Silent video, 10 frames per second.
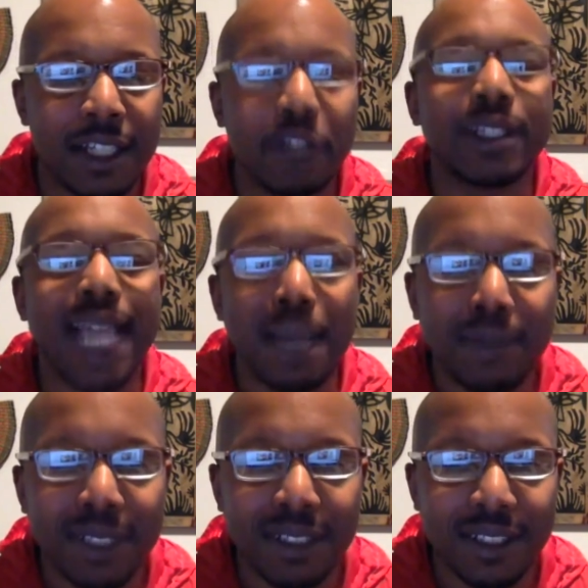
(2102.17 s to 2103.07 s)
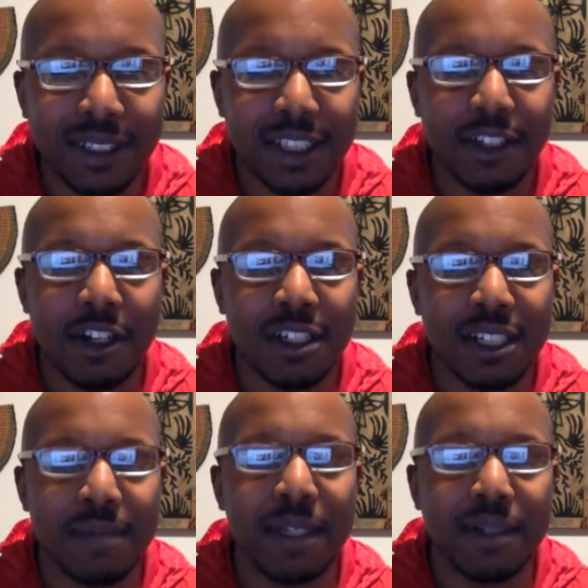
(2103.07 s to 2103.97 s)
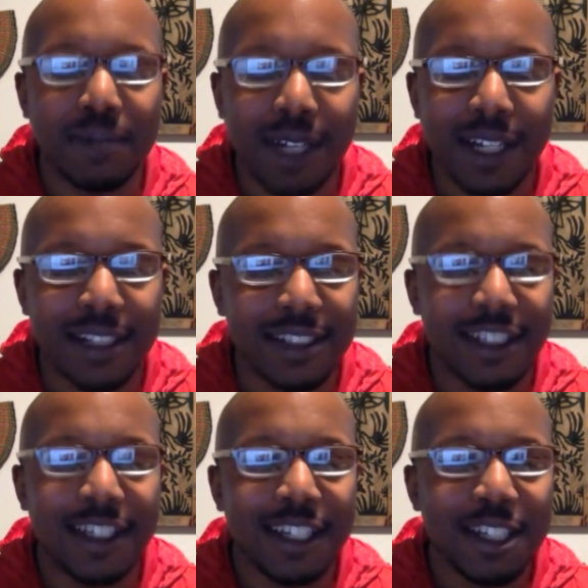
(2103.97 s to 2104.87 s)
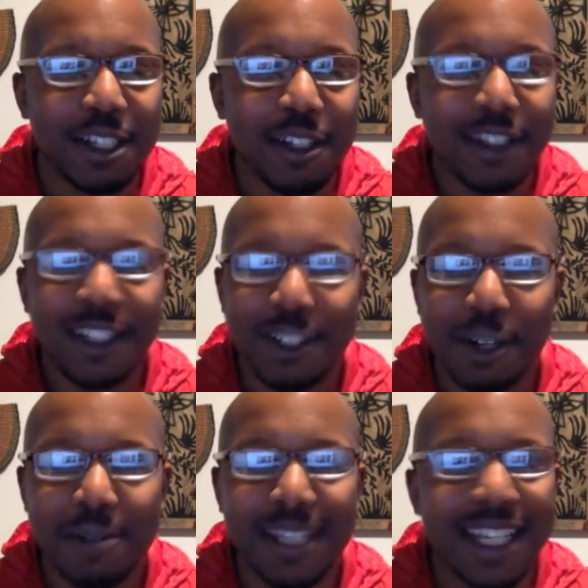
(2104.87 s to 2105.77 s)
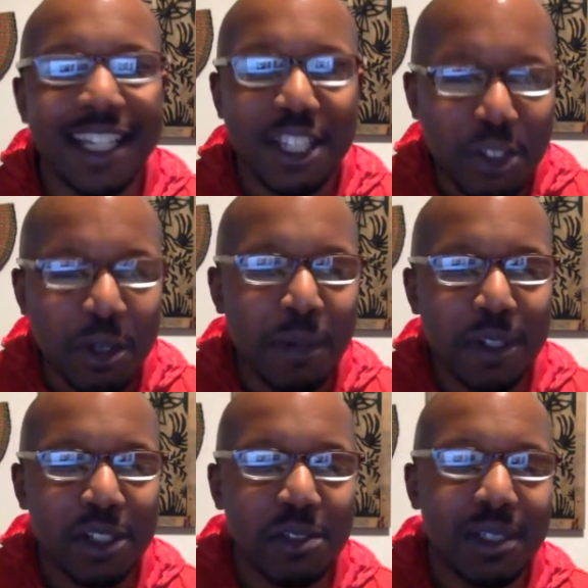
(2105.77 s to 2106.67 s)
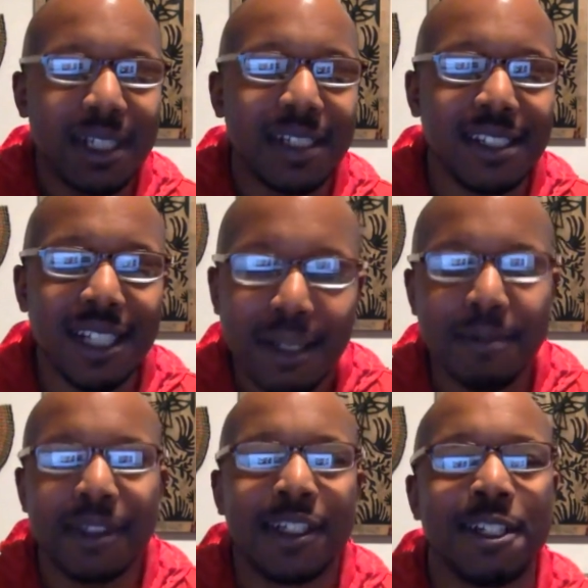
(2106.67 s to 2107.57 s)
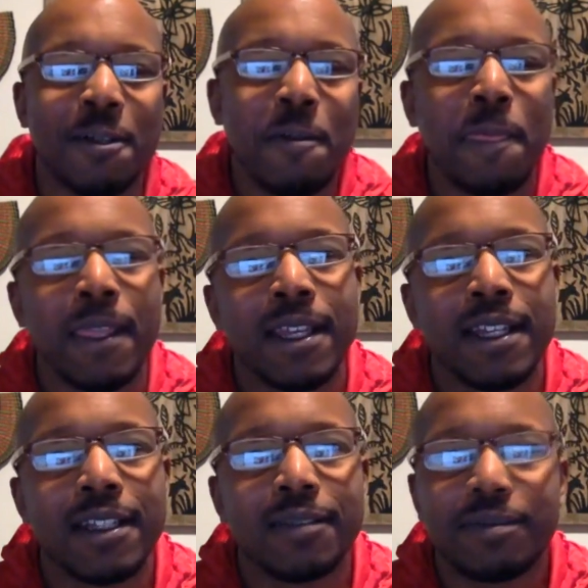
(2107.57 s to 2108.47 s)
You're the mm-hmm. captain of the Starship Enterprise. You, you know what I'm saying? You're the mm-hmm. person who leads the ship. Absolutely.